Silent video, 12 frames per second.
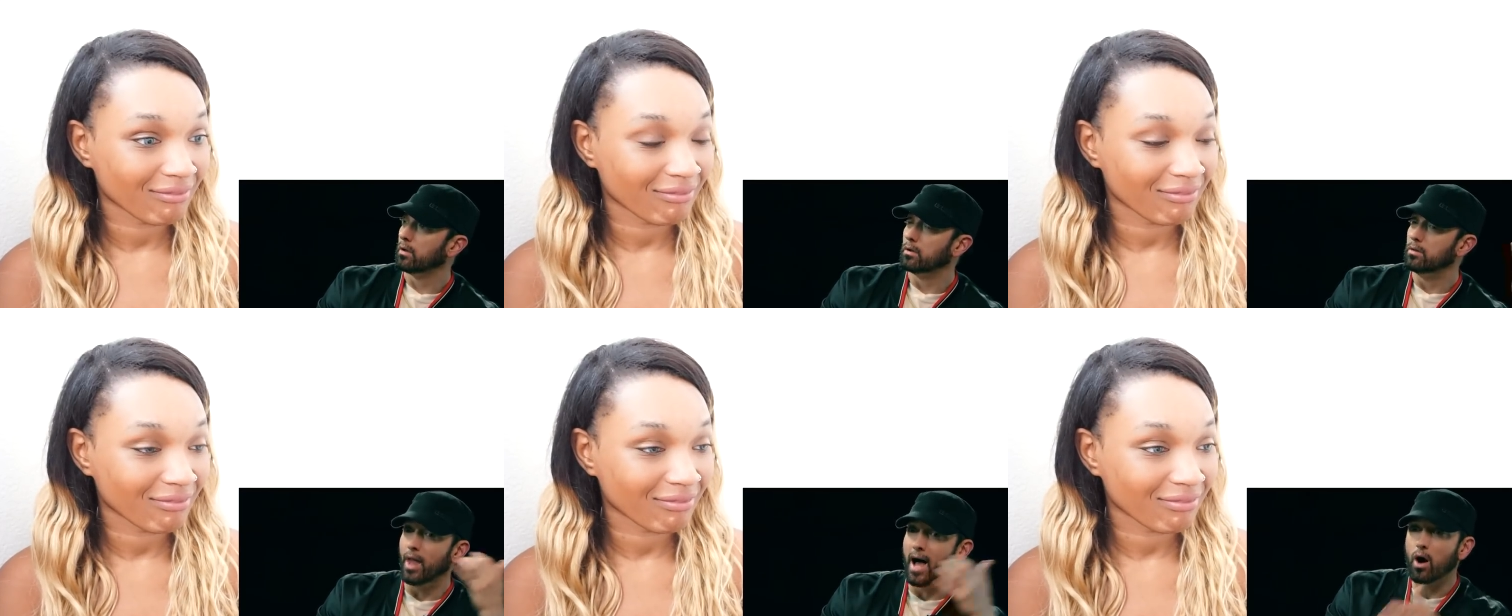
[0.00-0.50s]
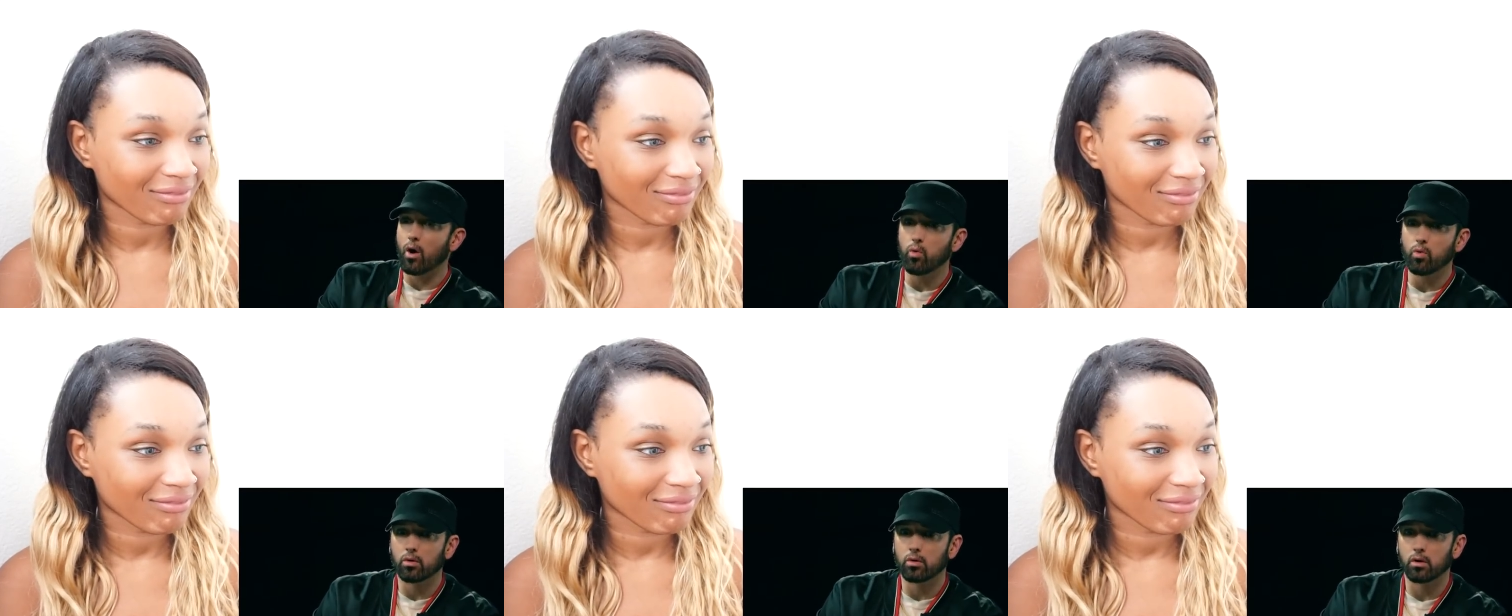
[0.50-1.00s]

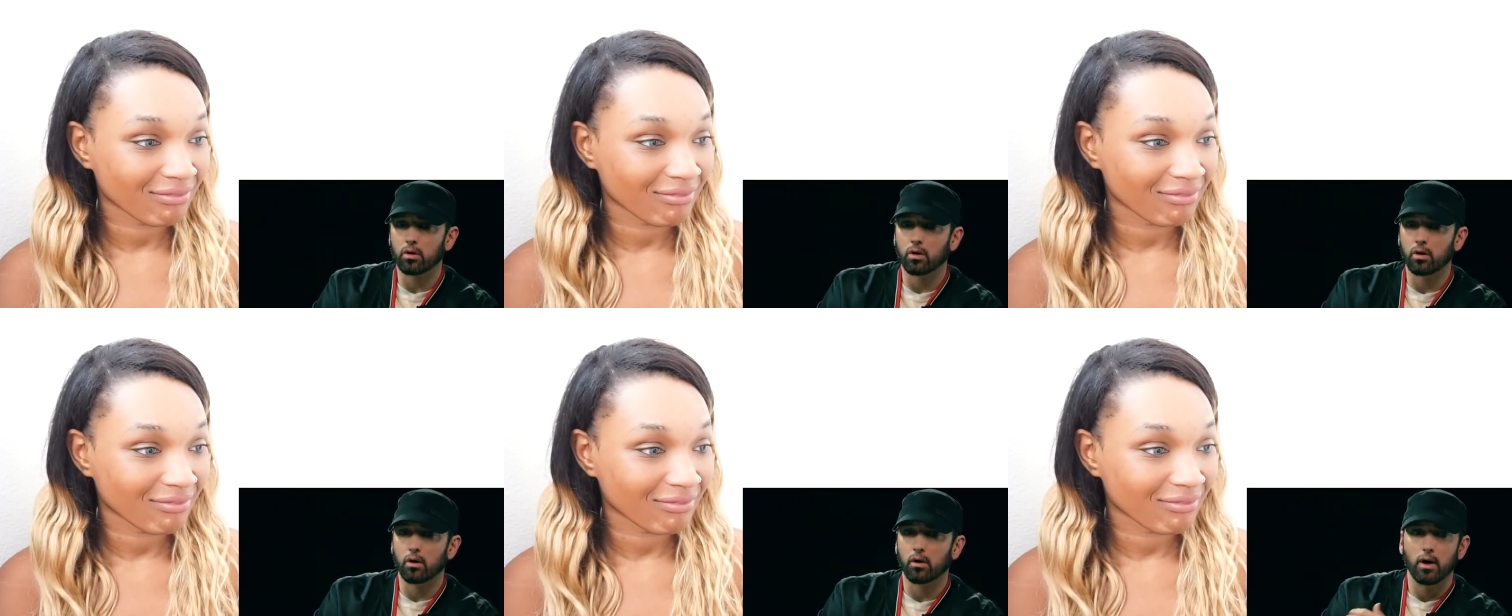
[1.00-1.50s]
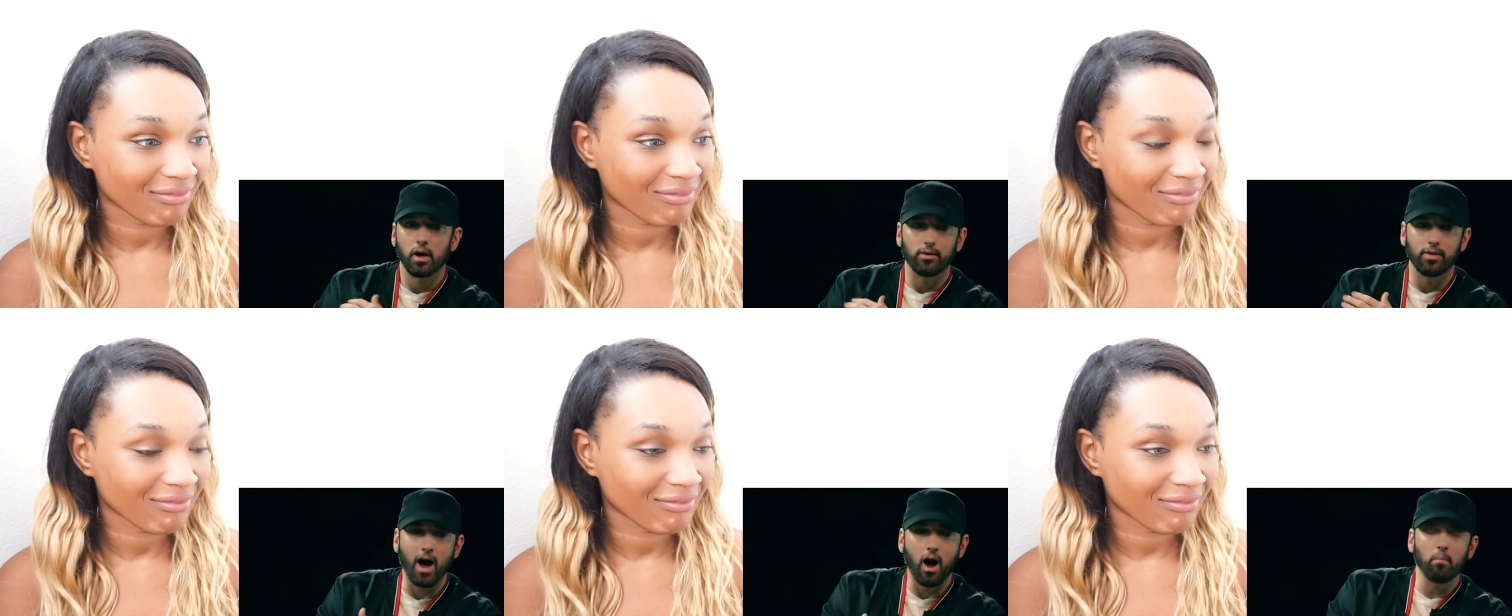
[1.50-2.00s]
Speaker 1: Now,
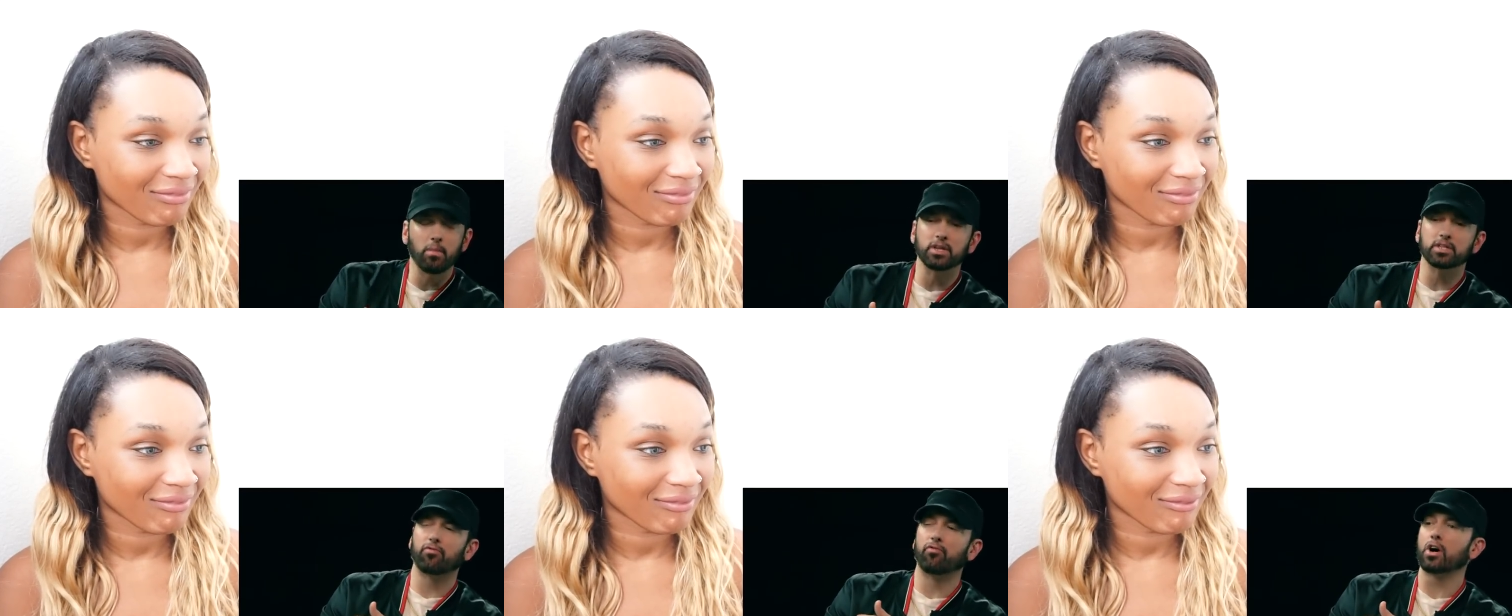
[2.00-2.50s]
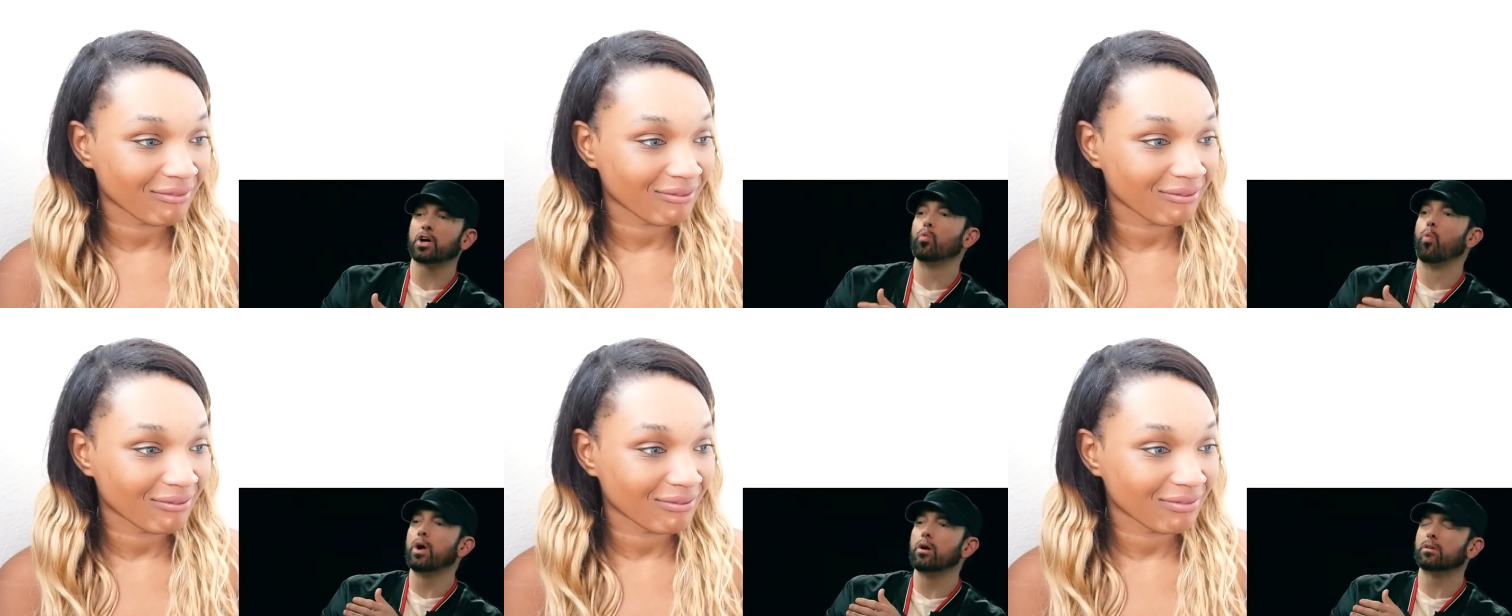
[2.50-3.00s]
now I'm in this fucking
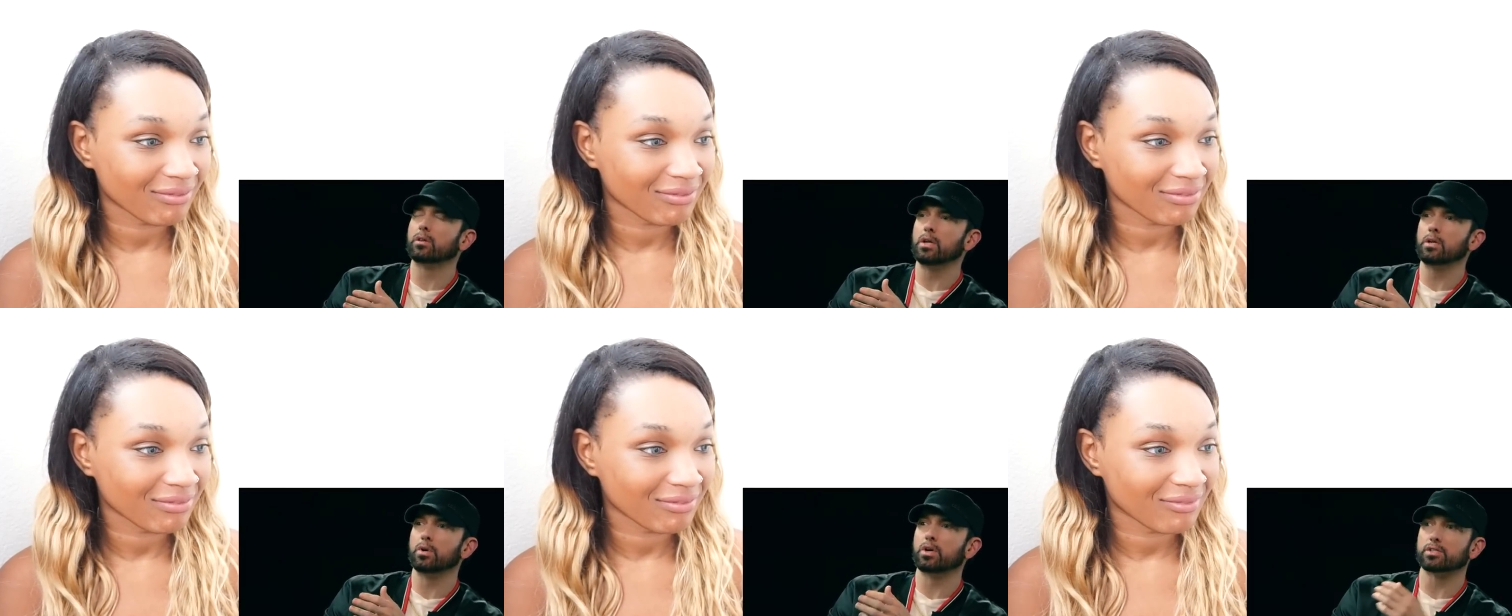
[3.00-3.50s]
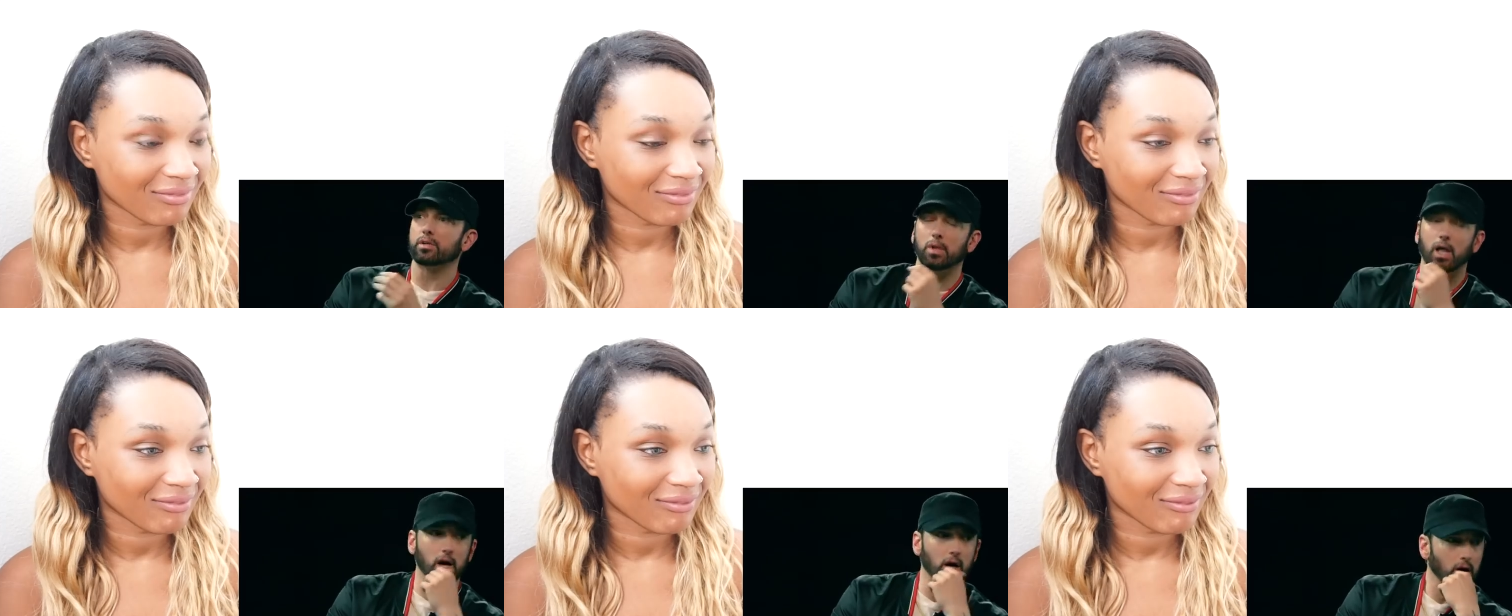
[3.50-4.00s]
weird thing because I'm like,